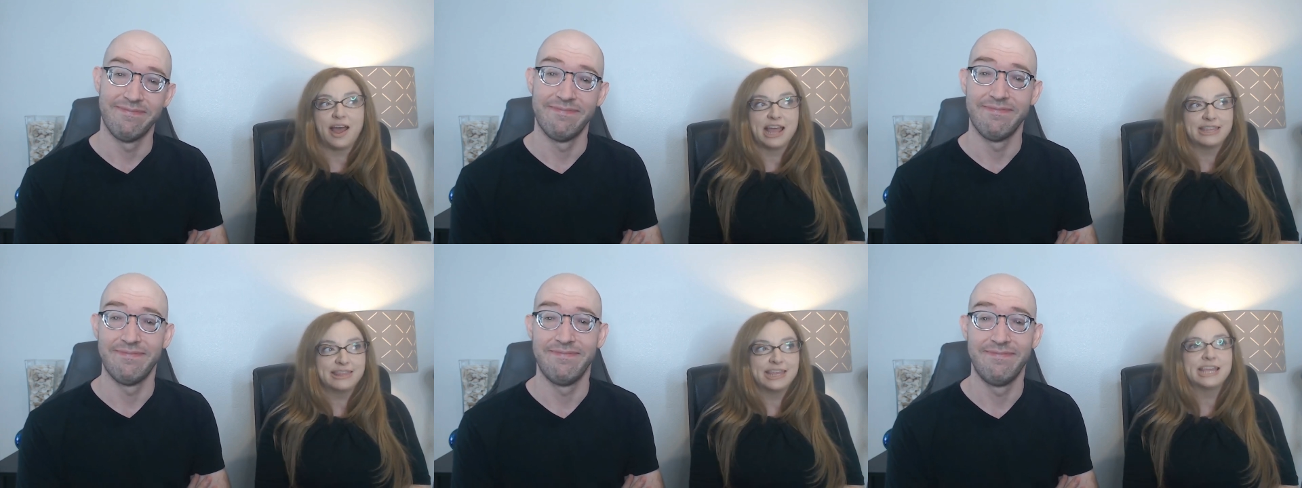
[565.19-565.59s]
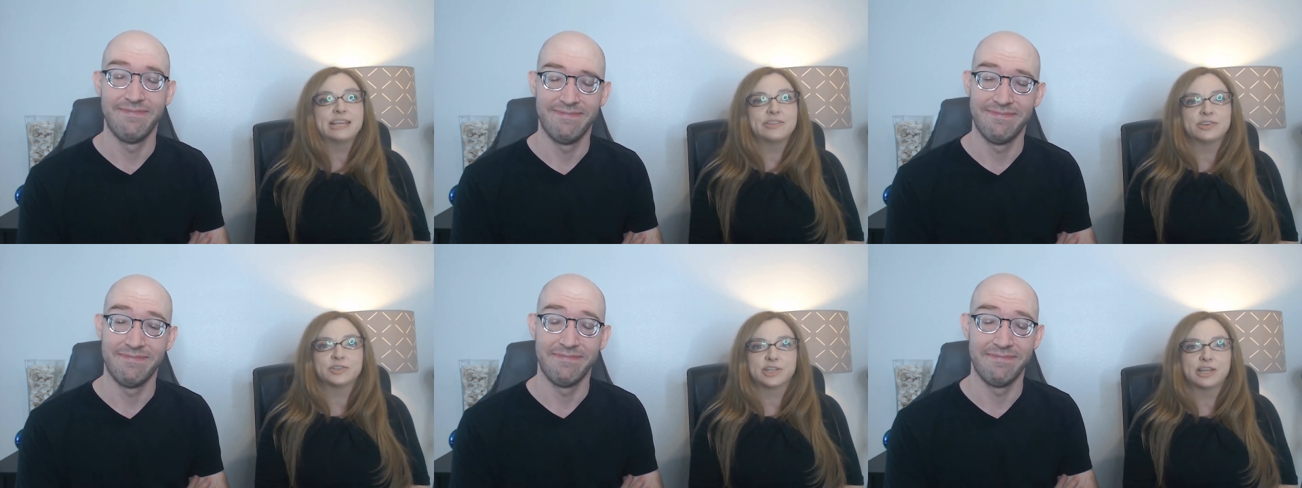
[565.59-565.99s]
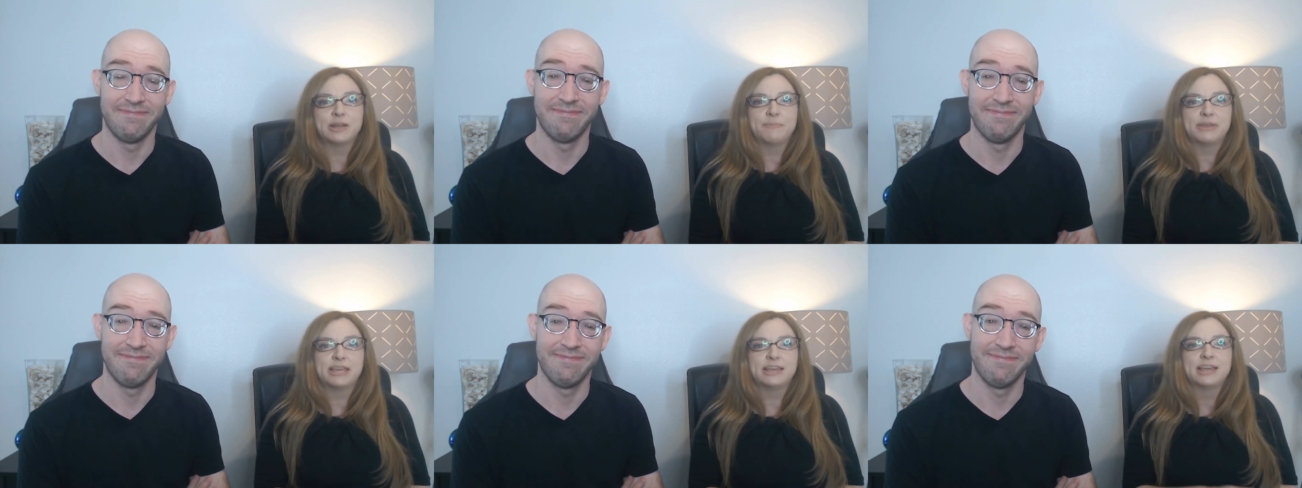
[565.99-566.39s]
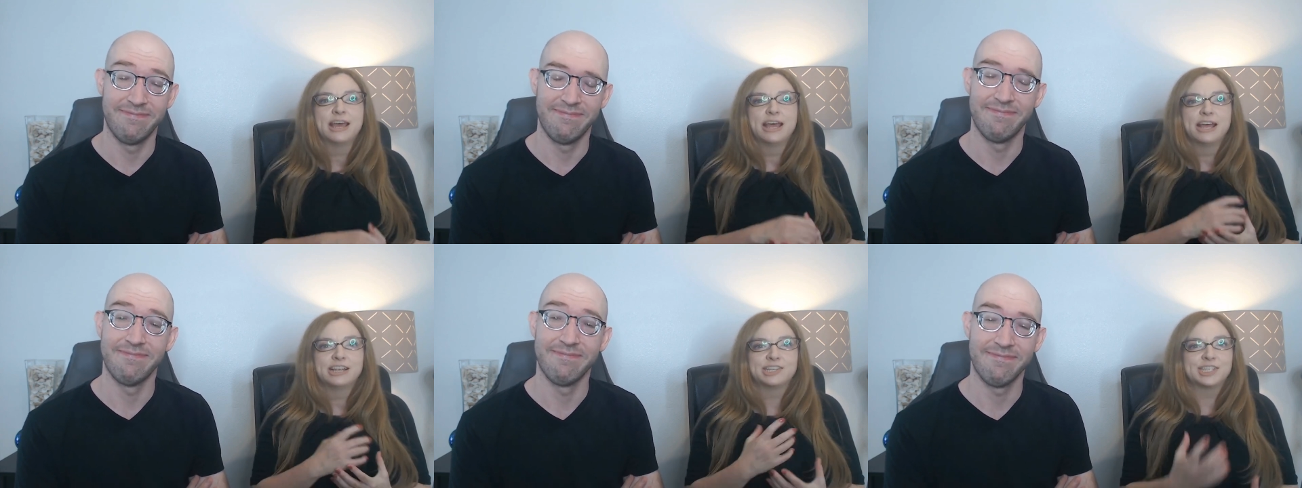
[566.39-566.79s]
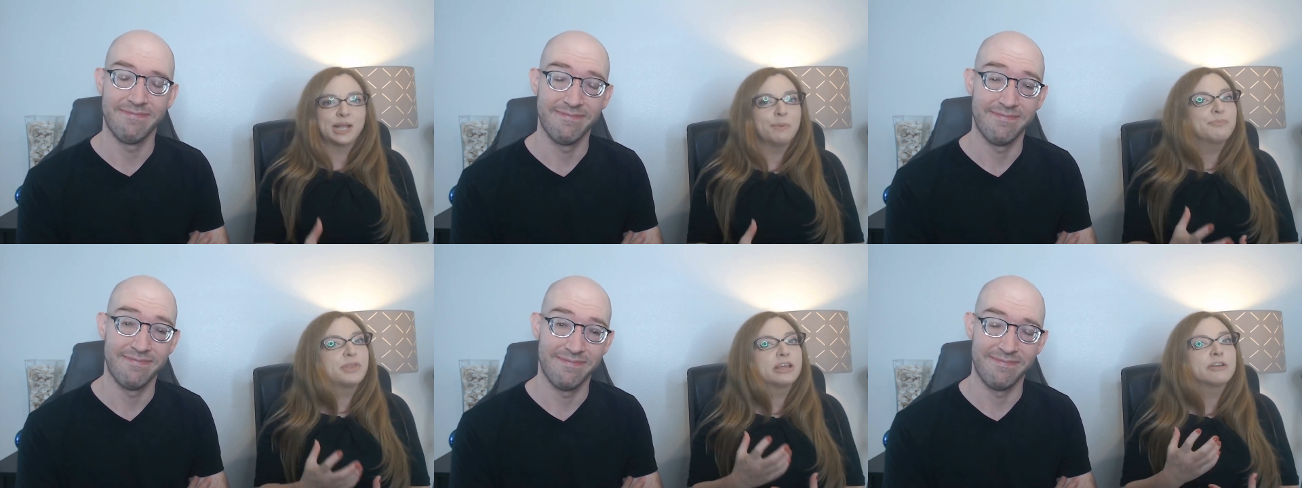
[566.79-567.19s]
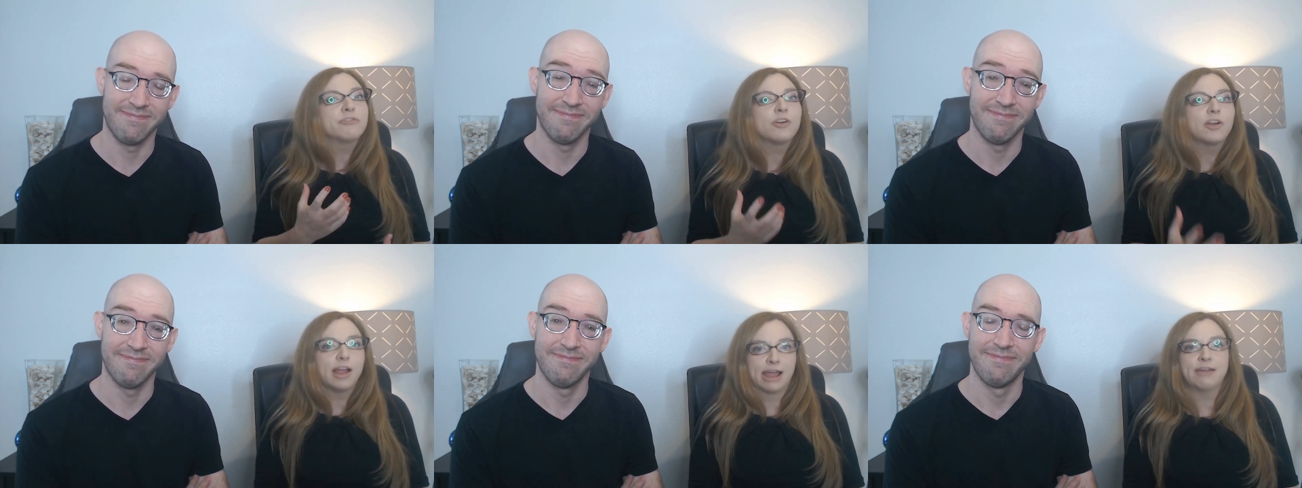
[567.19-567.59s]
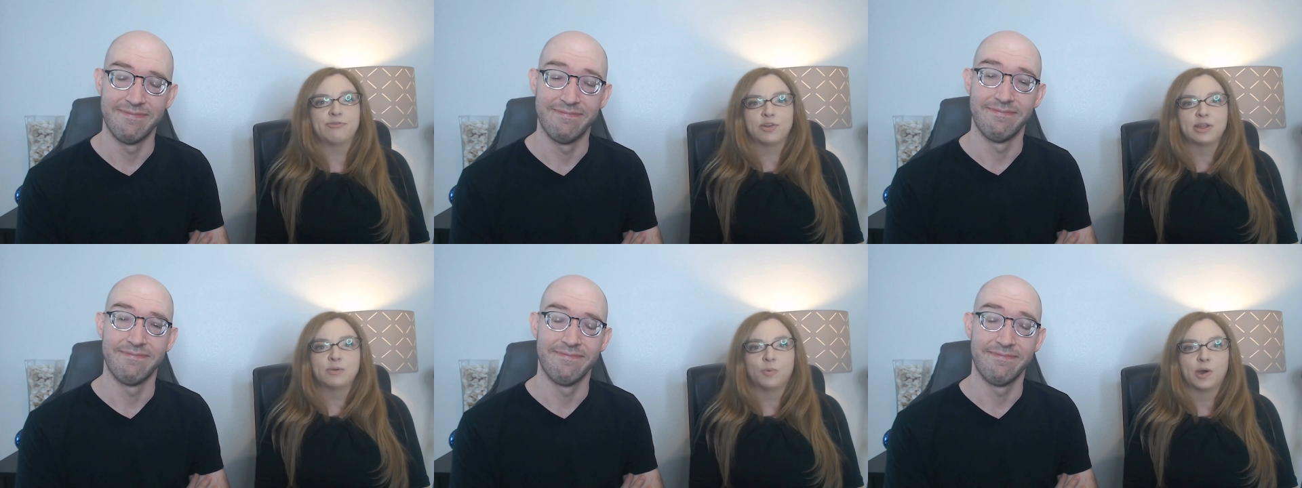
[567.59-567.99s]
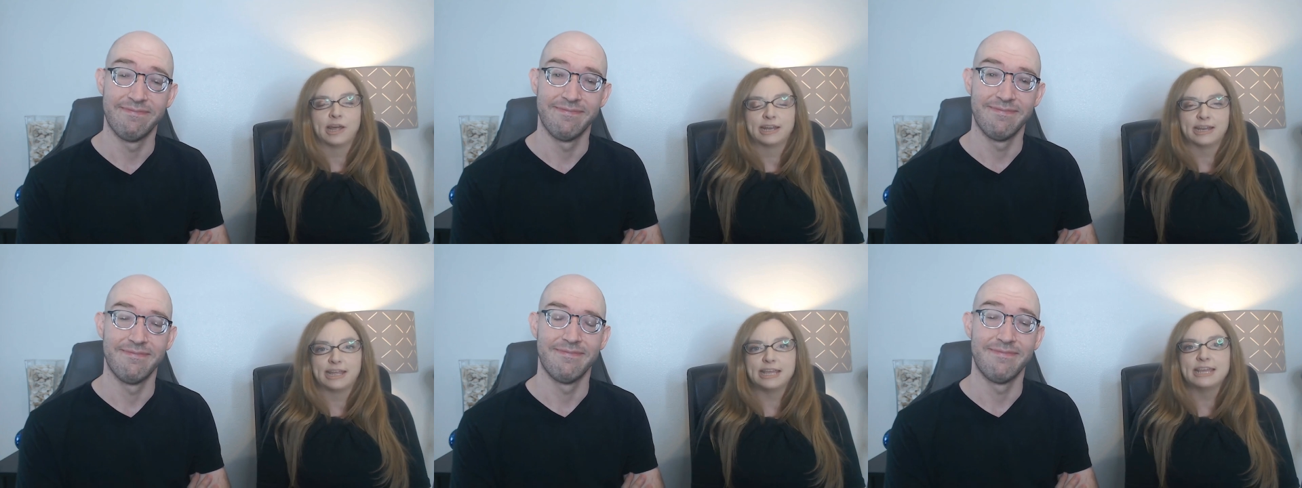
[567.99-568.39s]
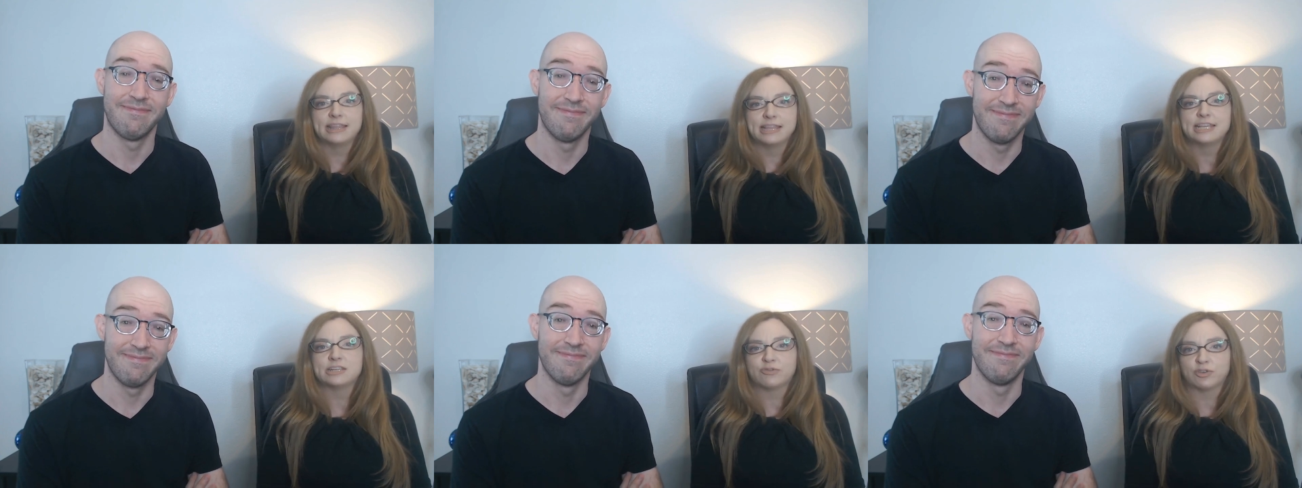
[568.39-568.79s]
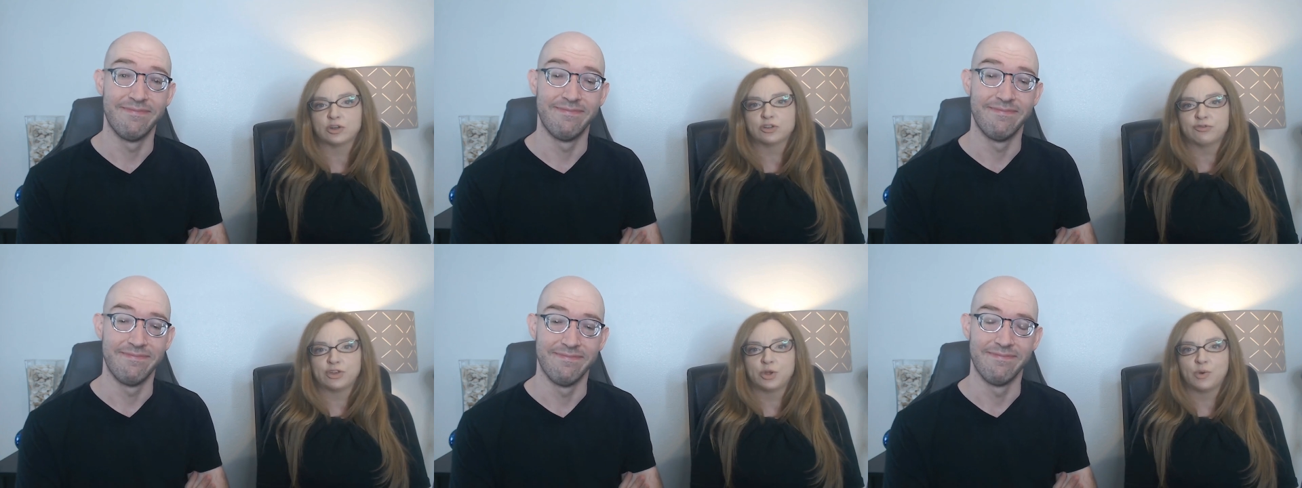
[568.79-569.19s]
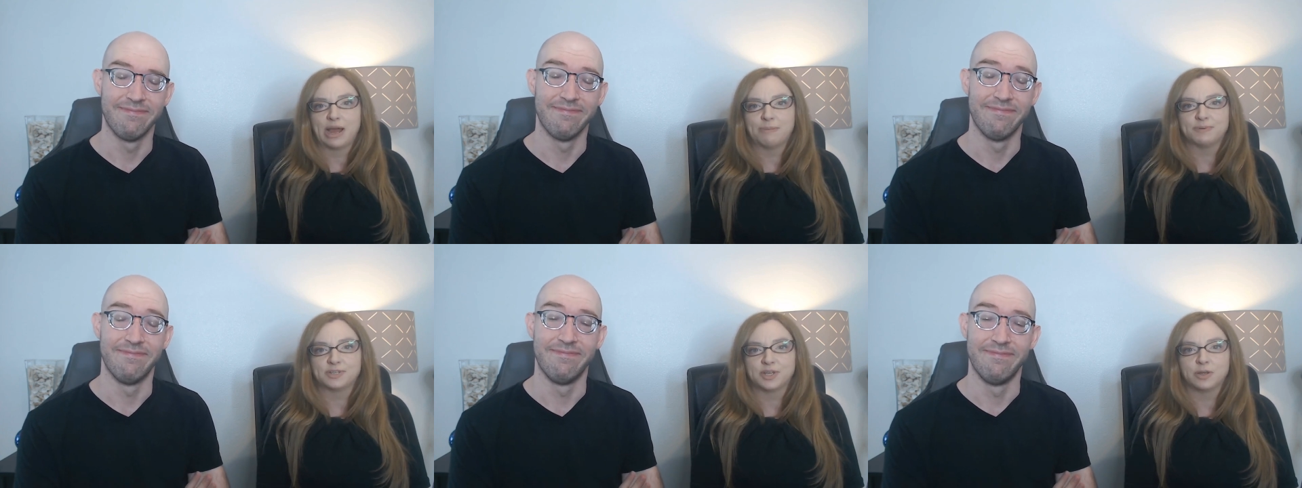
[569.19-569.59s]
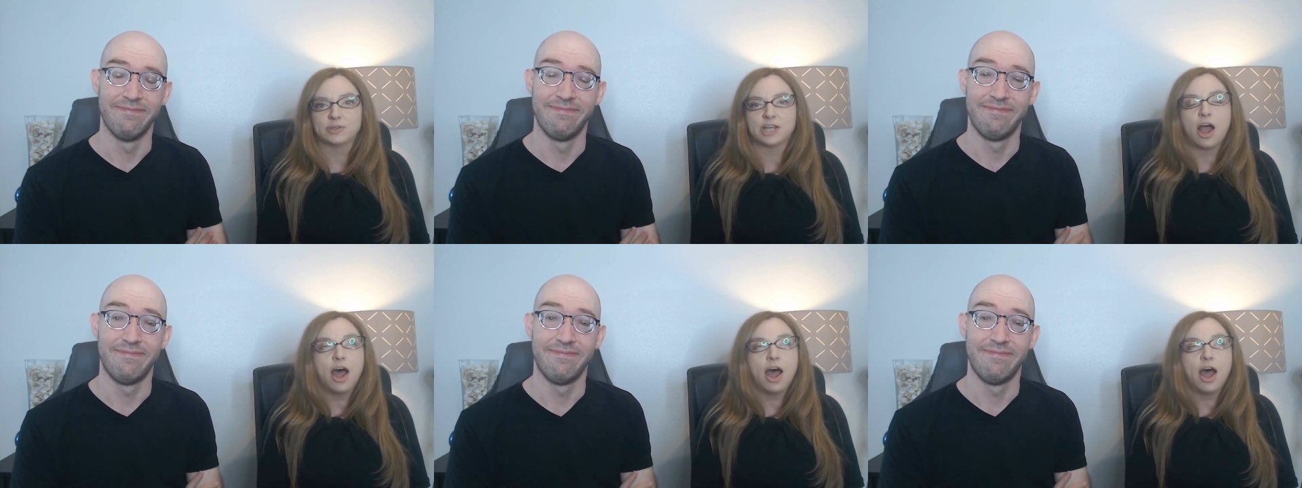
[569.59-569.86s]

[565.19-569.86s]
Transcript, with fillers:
Speaker 1: I think there's going to be something for everyone in these first few episodes.